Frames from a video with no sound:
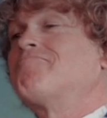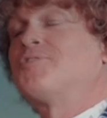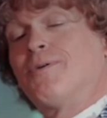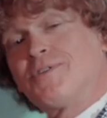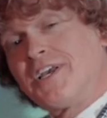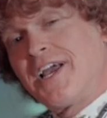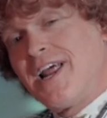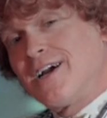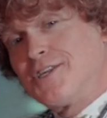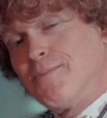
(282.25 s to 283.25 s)
seems like an
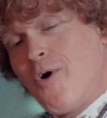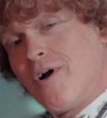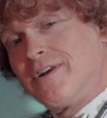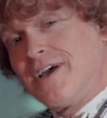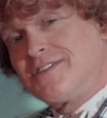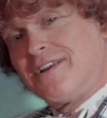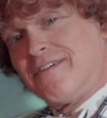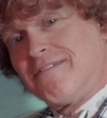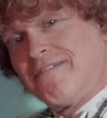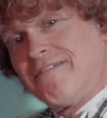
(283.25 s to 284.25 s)
oxymoron doesn't
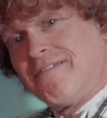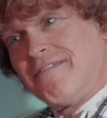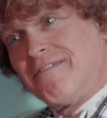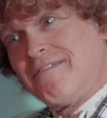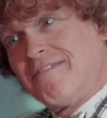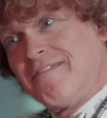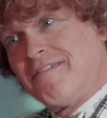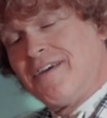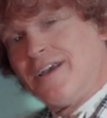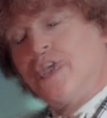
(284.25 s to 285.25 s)
it
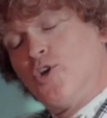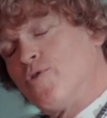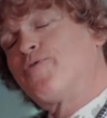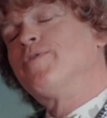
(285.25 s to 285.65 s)
youth